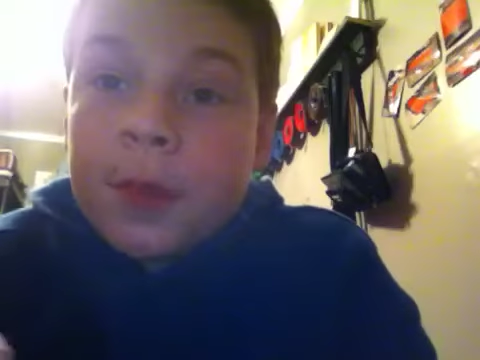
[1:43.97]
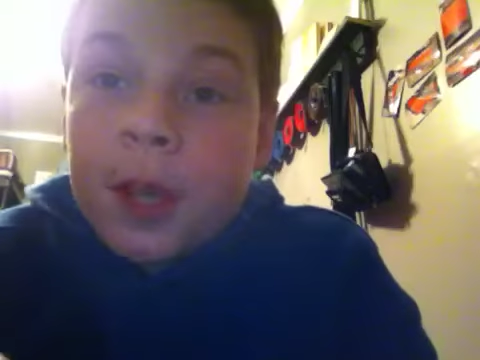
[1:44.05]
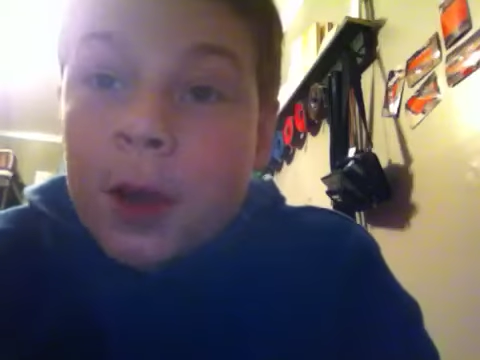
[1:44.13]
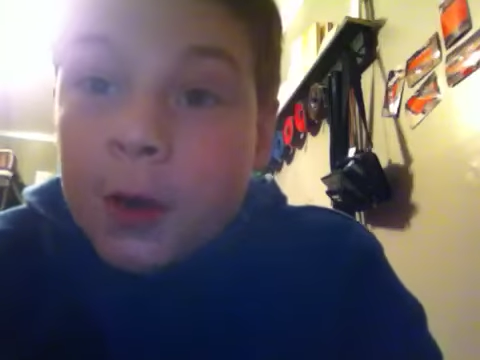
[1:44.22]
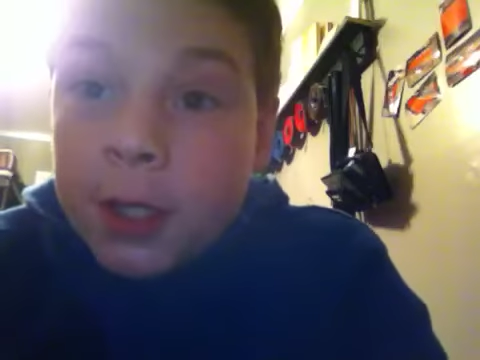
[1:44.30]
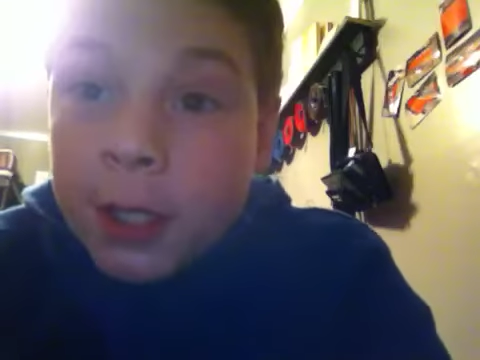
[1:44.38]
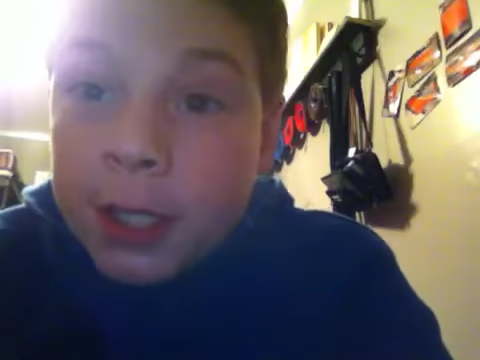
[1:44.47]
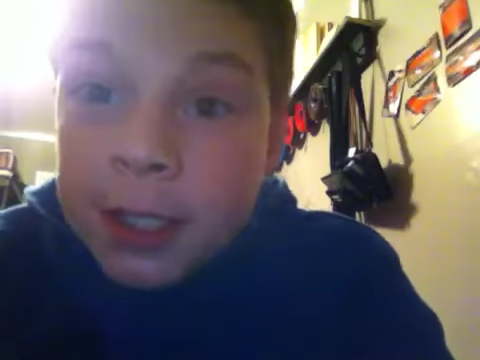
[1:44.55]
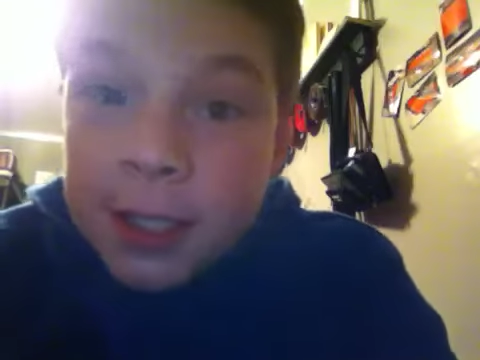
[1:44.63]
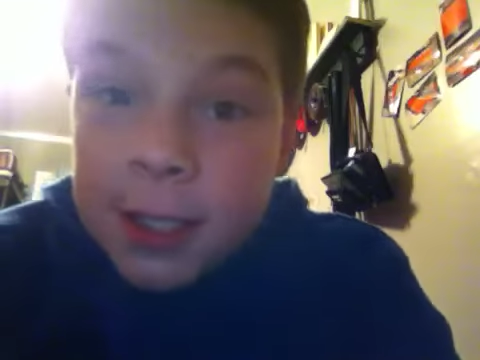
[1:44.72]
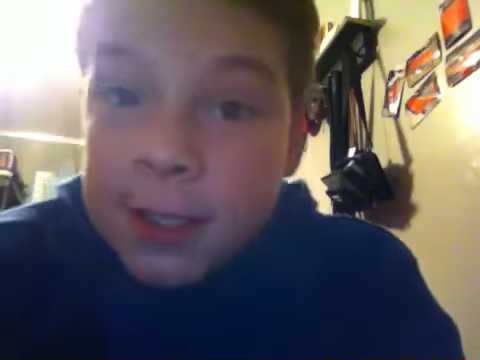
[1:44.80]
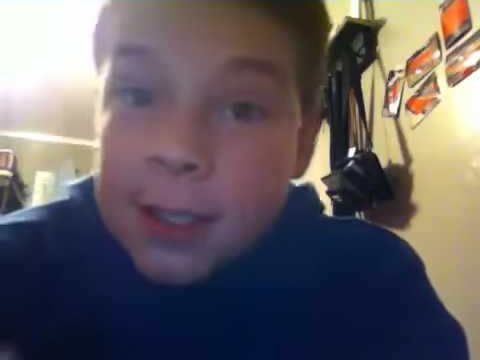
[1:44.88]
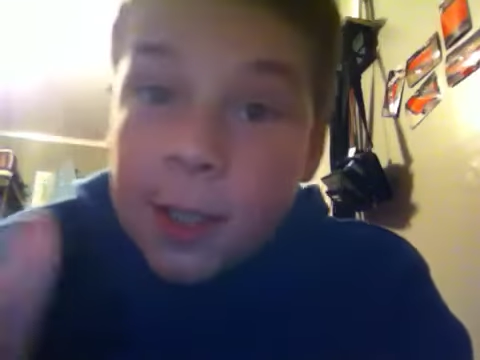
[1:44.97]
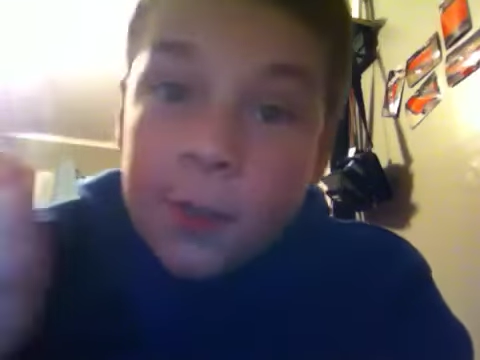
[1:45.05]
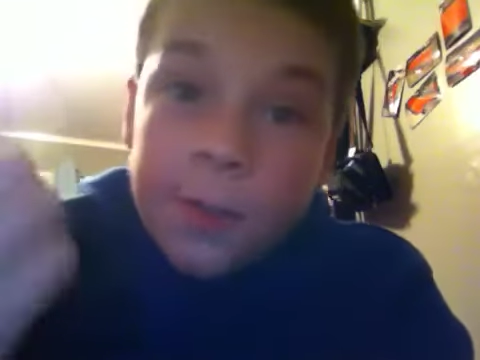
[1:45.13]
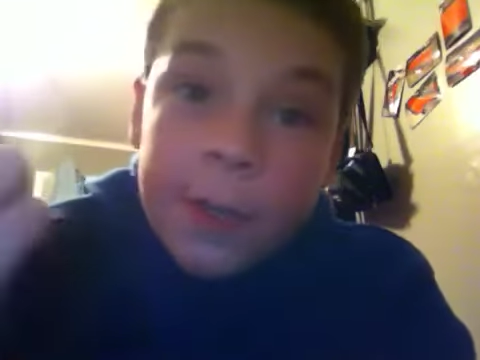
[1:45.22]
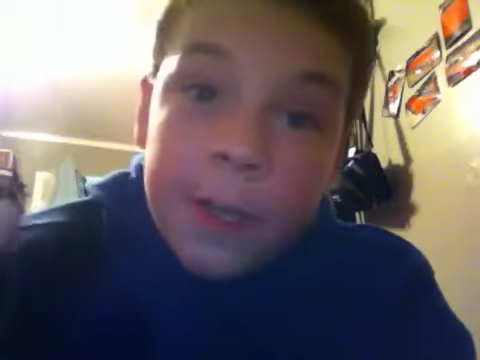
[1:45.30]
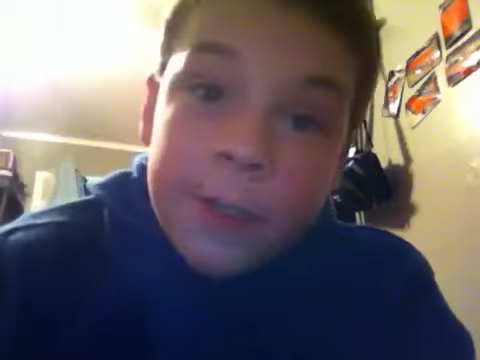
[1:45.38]
go and look at these other
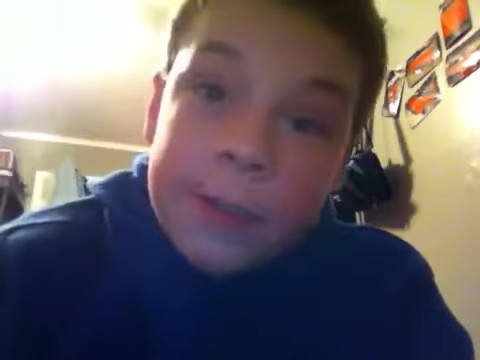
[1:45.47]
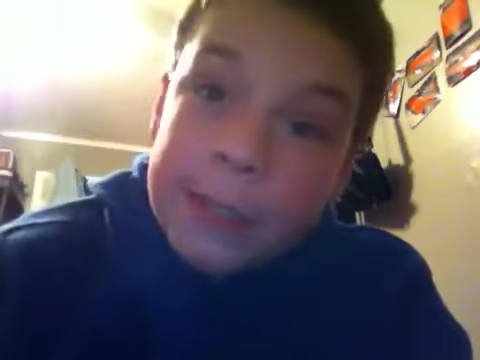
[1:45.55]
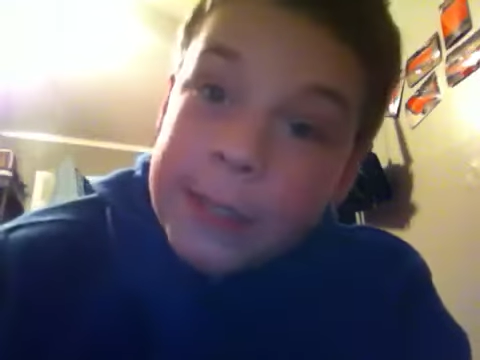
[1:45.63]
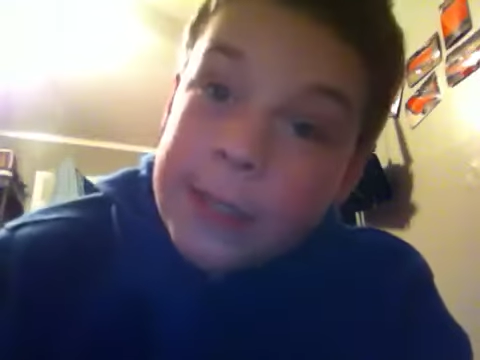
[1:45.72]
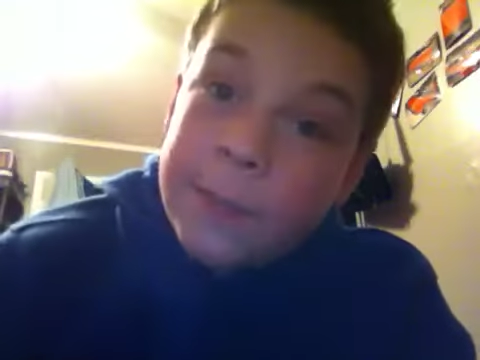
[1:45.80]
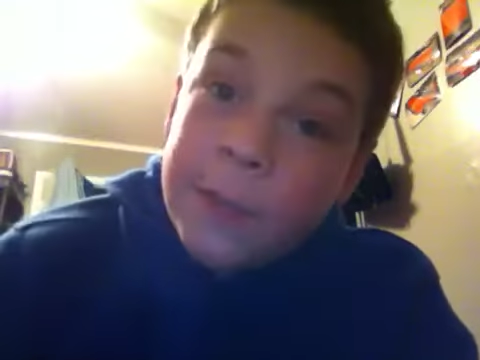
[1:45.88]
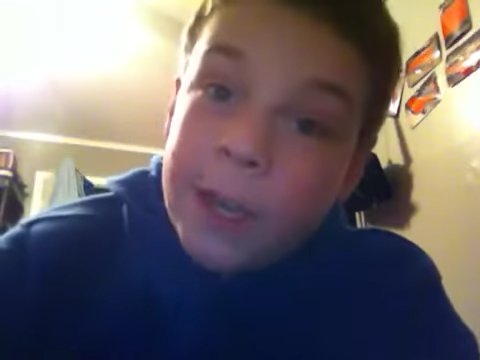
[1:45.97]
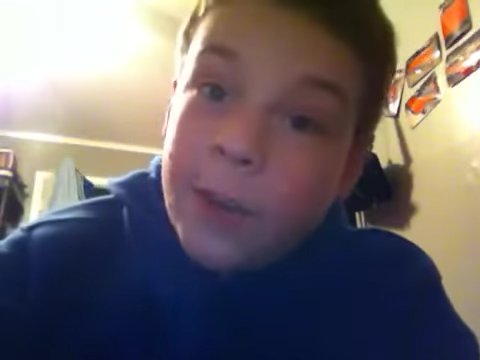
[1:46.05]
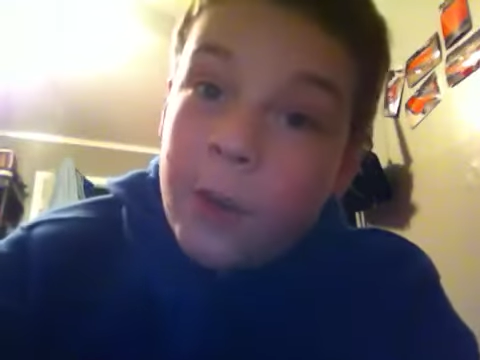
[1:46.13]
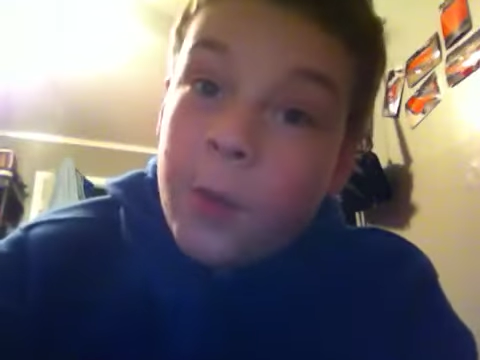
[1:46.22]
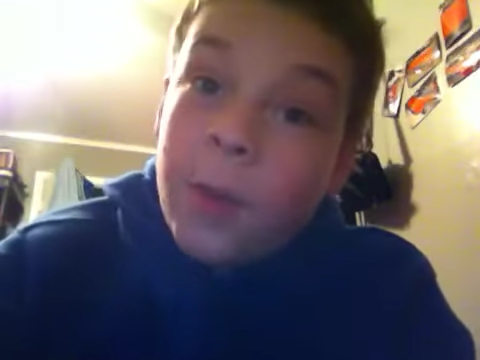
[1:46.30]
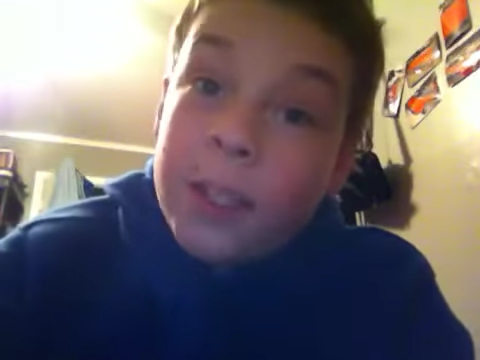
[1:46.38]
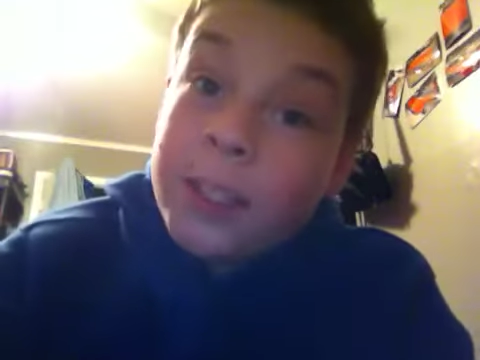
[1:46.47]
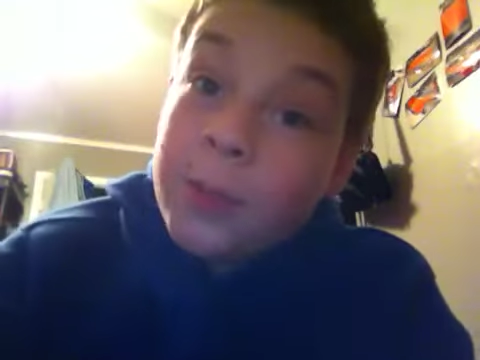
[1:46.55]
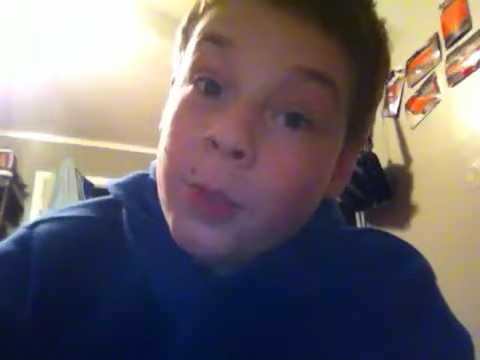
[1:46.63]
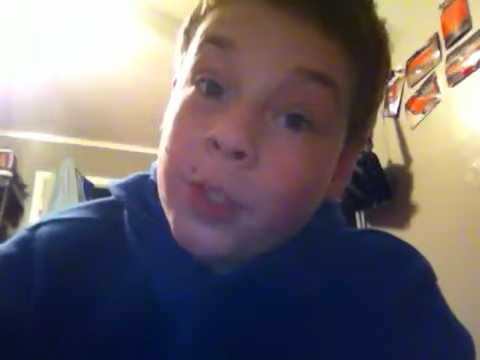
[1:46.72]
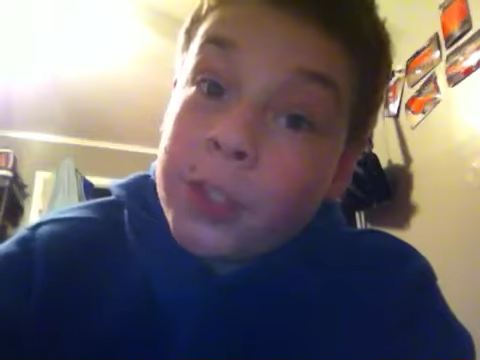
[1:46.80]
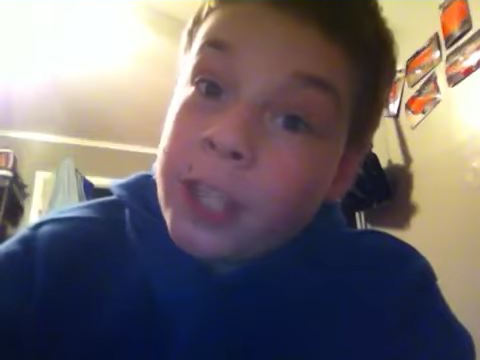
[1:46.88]
videos because I've got a whole bunch of
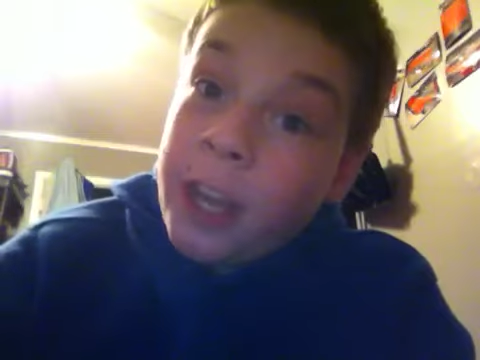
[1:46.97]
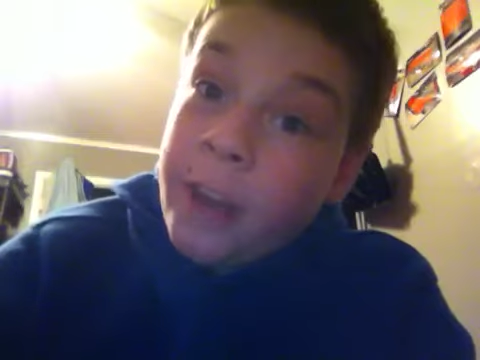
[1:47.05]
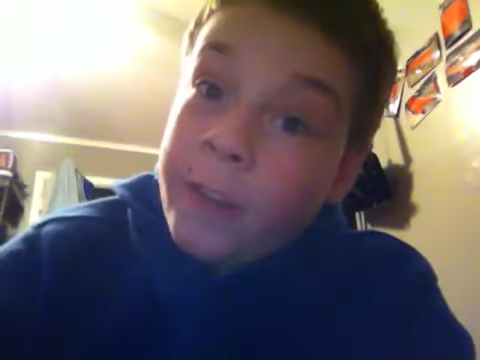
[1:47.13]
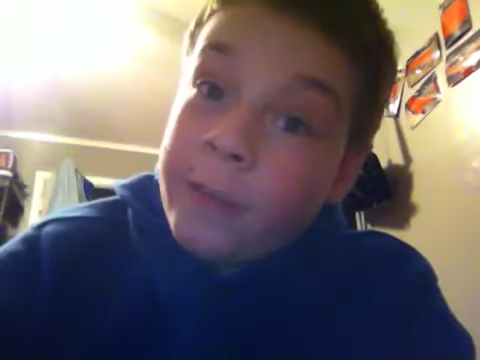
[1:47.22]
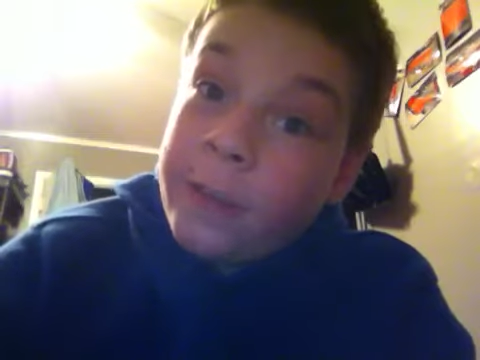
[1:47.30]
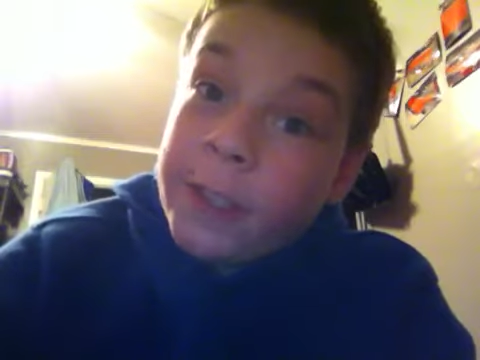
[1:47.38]
more stuff.